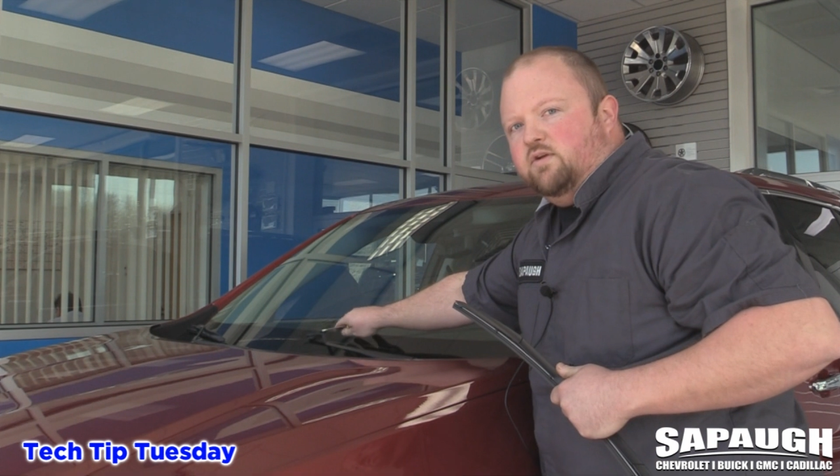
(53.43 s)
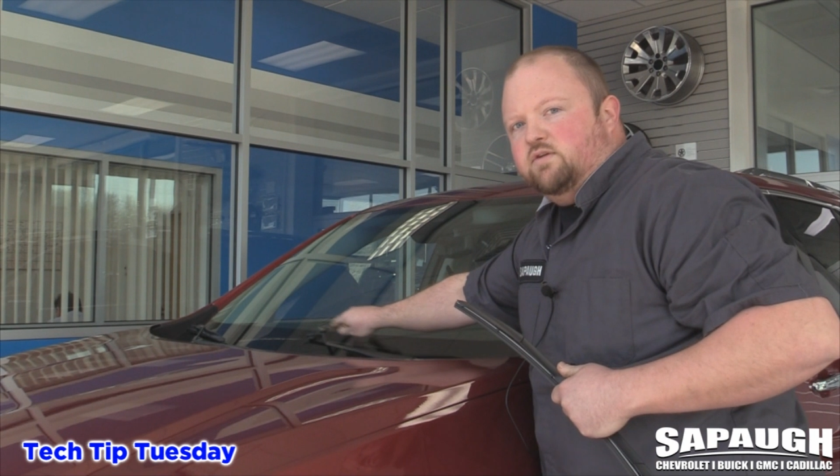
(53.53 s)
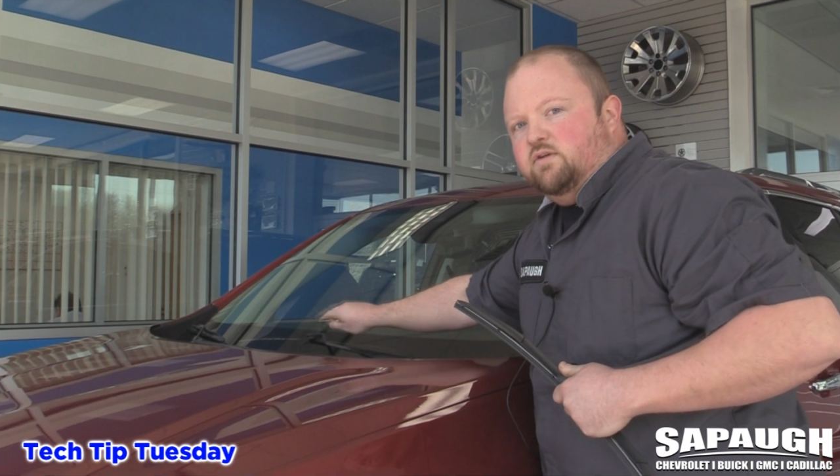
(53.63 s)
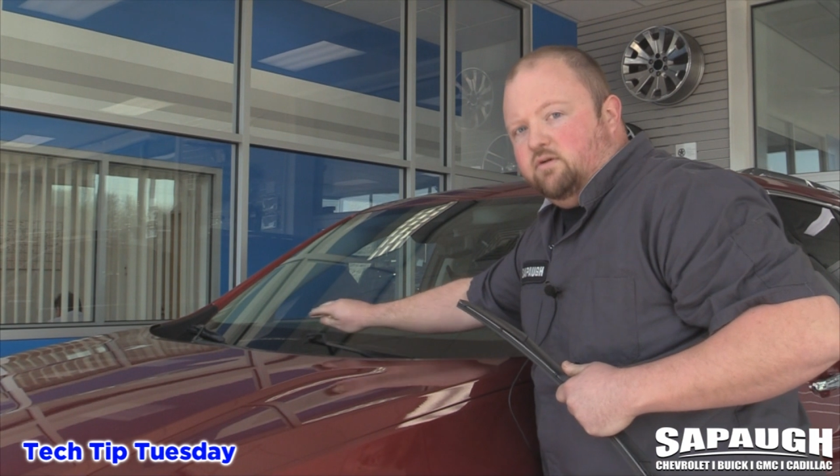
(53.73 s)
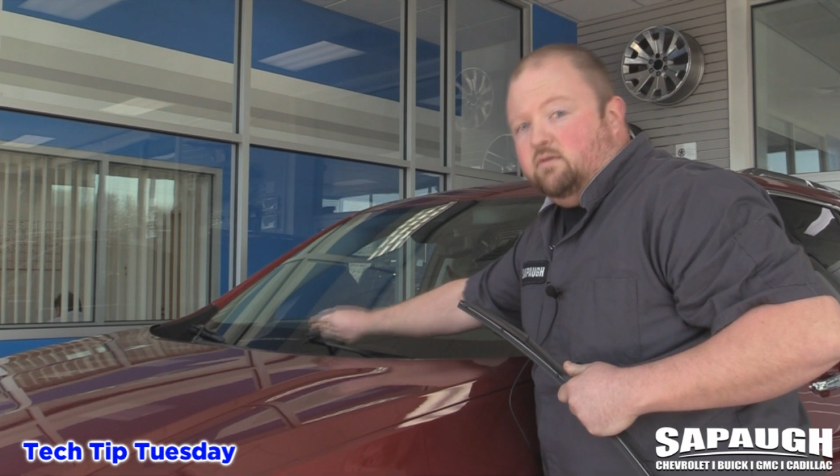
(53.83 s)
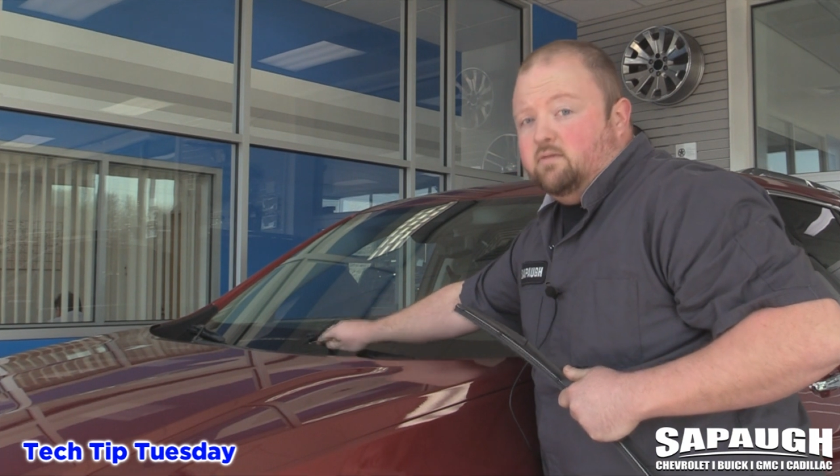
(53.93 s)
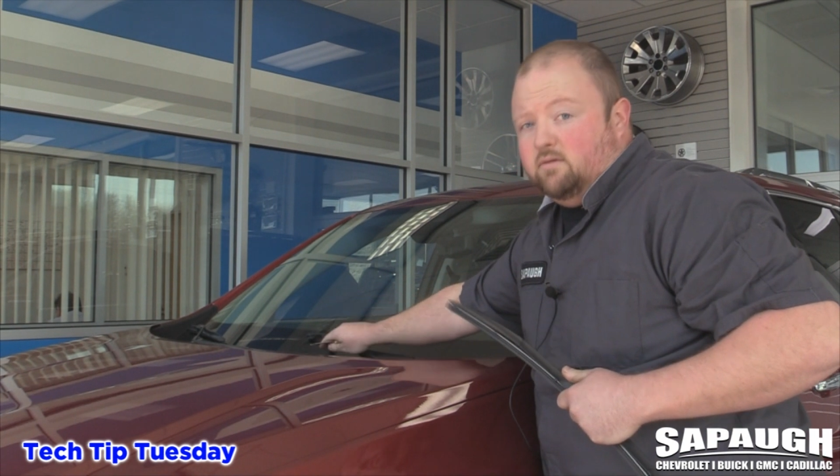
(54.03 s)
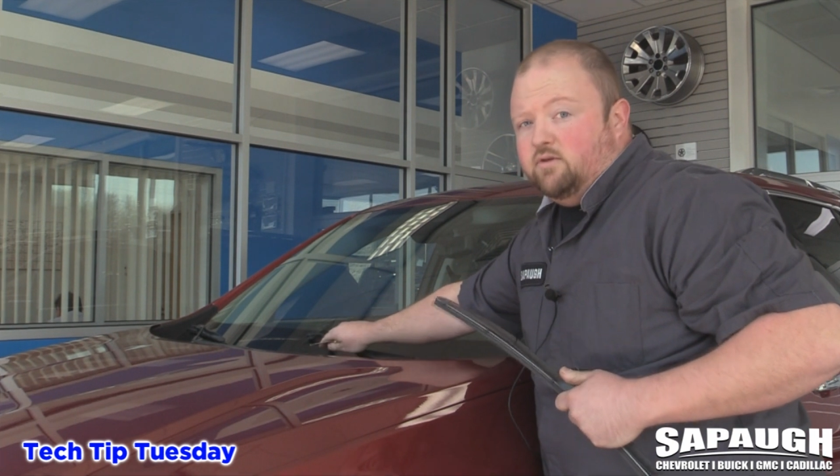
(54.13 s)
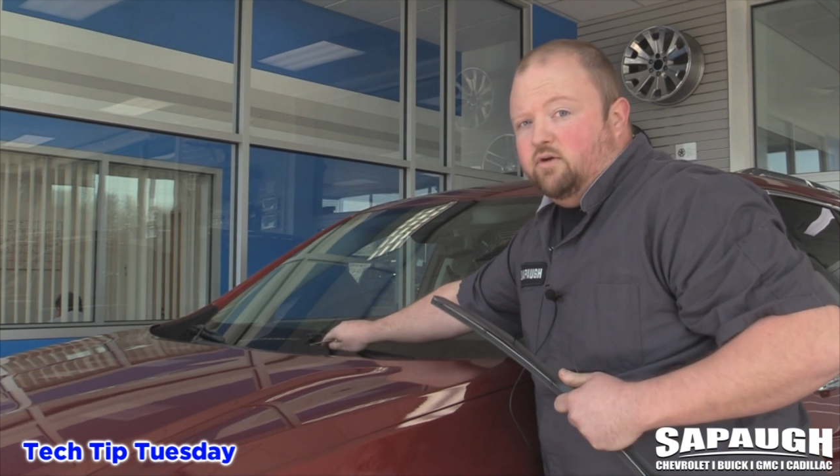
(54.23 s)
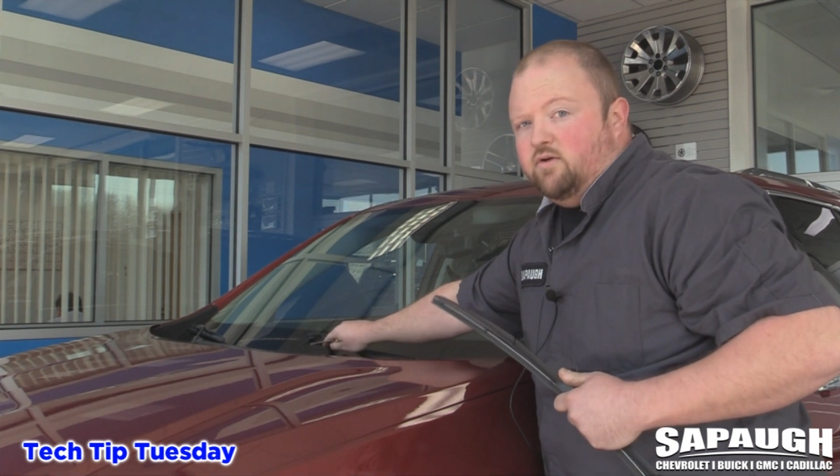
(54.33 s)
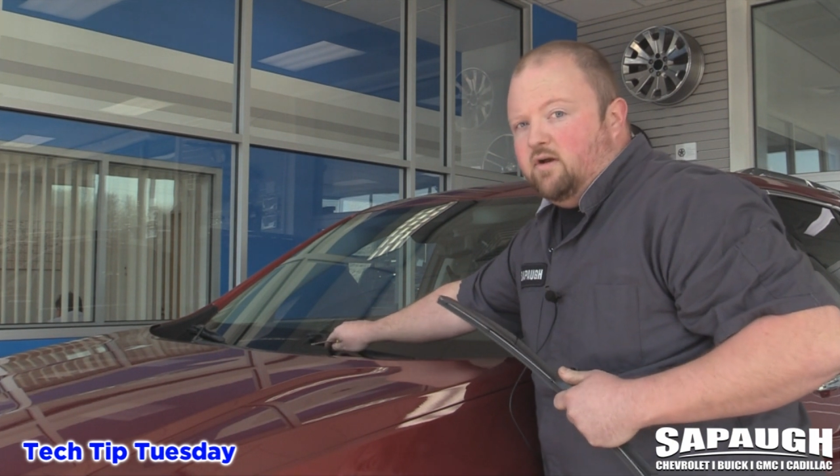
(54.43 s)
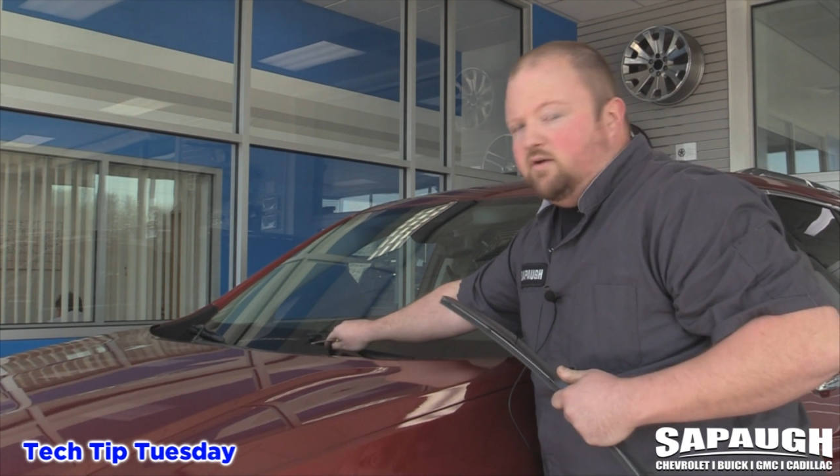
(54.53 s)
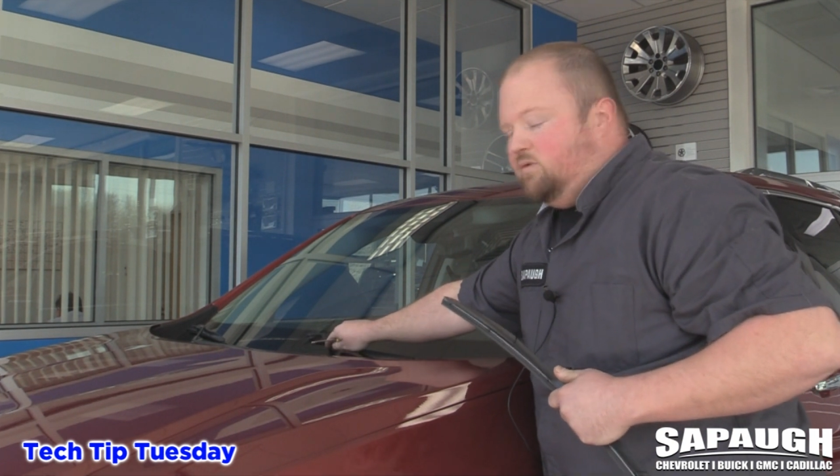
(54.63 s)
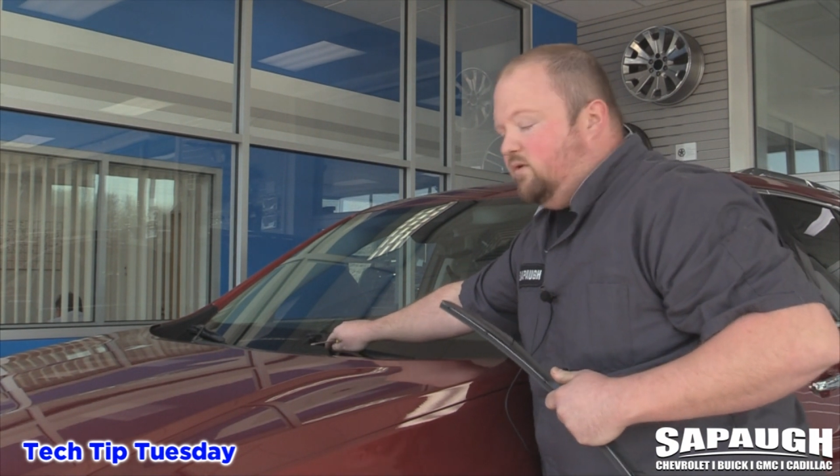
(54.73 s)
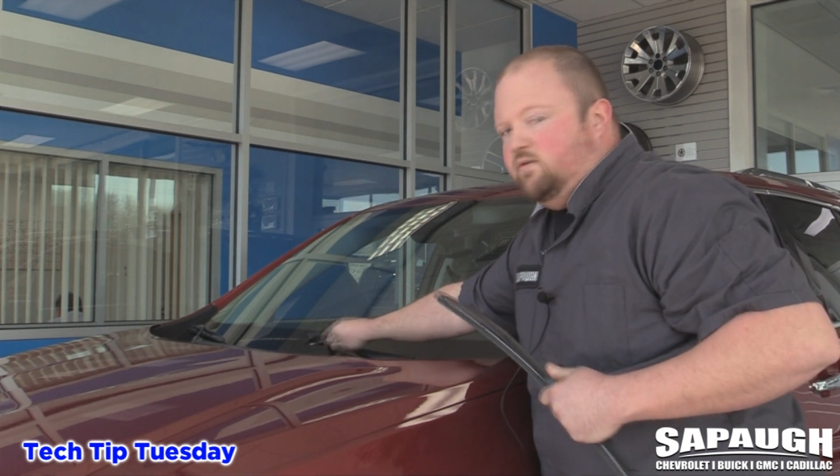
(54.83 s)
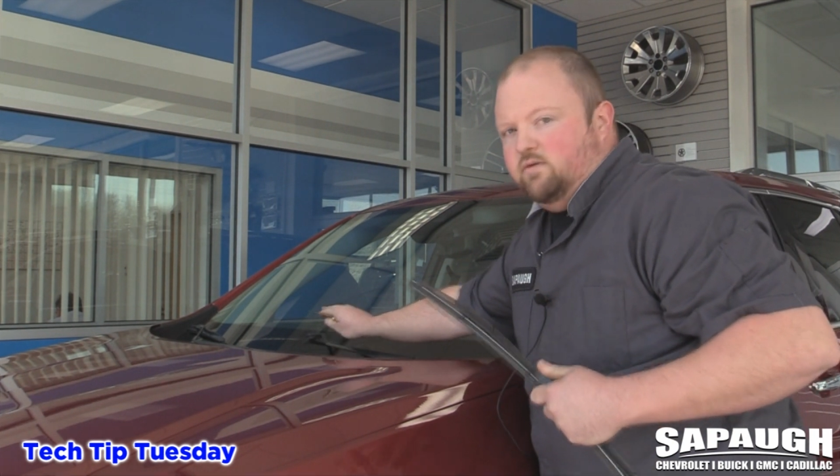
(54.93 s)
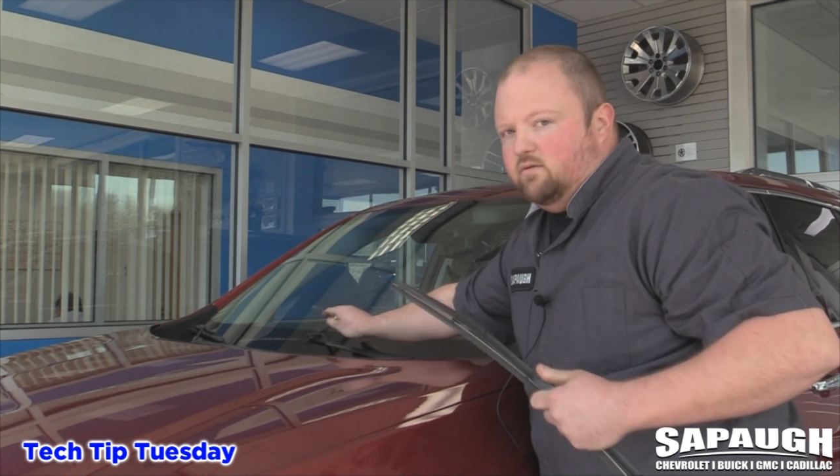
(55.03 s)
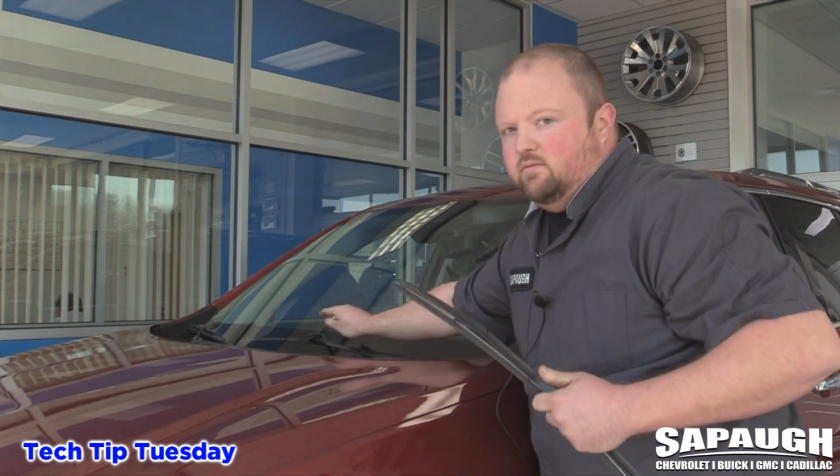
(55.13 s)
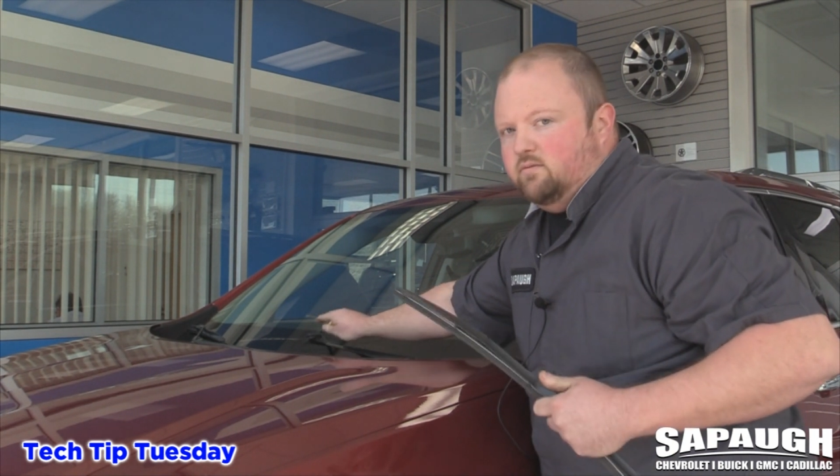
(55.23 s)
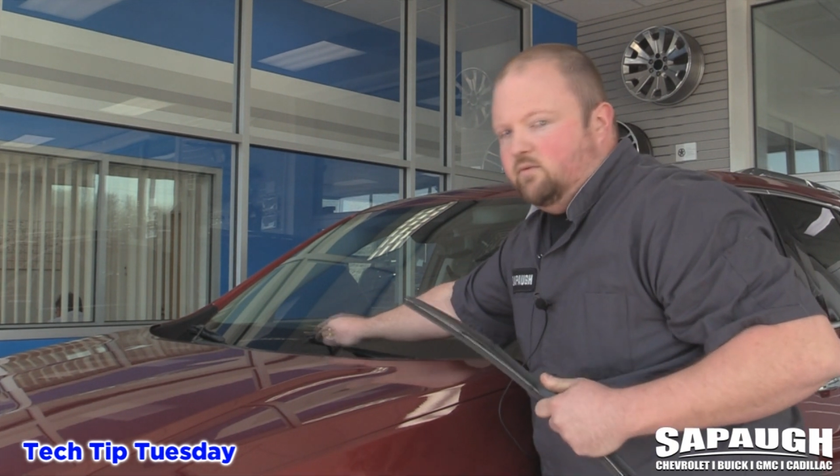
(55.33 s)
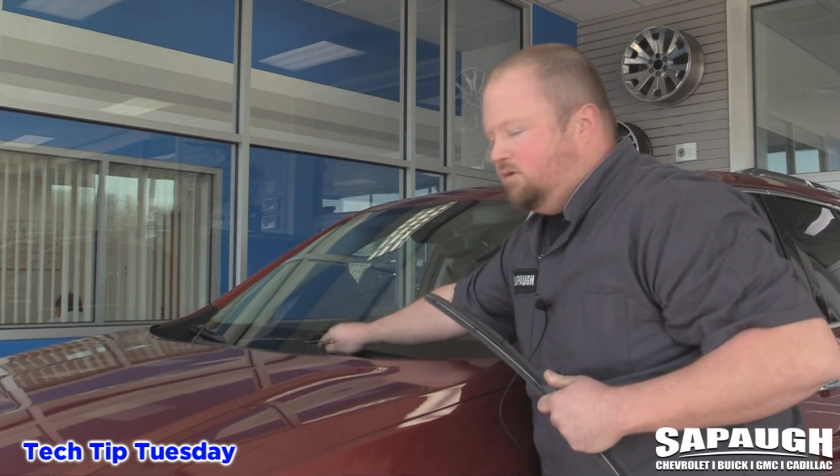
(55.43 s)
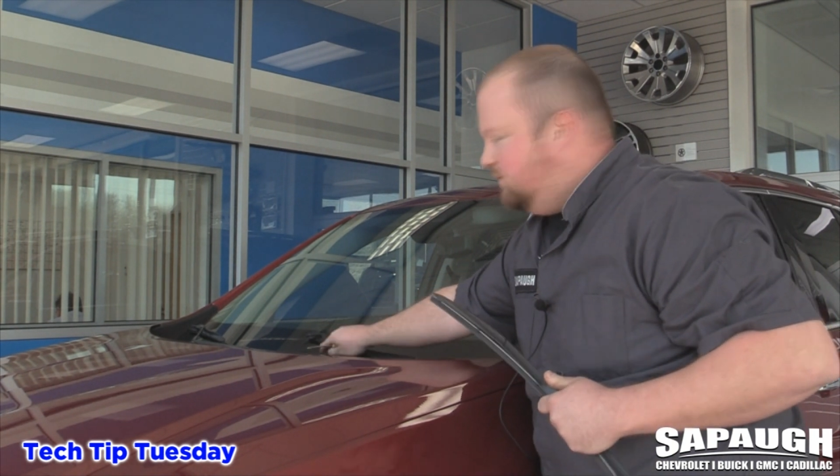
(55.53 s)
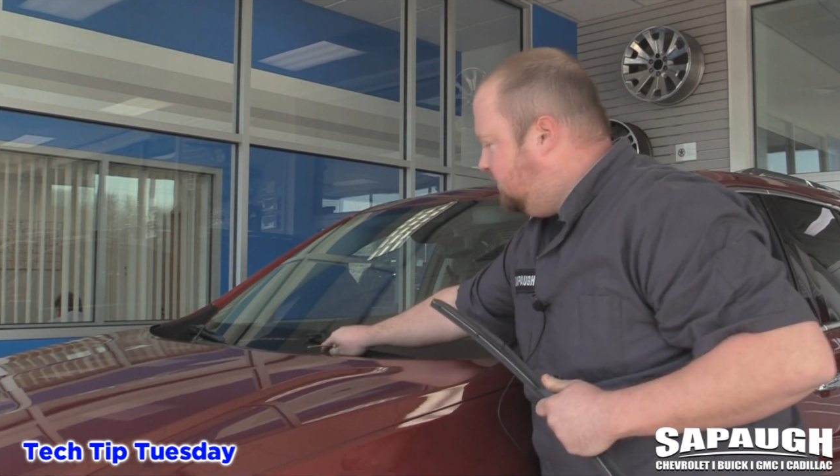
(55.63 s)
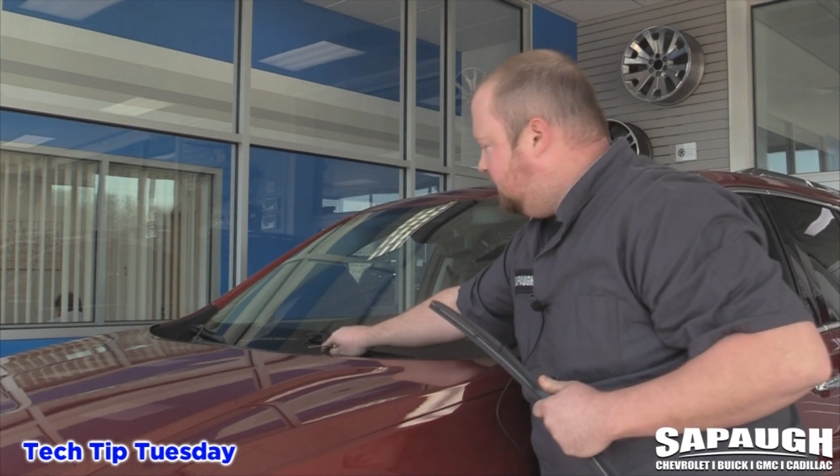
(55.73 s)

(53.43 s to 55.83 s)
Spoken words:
windshield. Could crack your windshield. We don't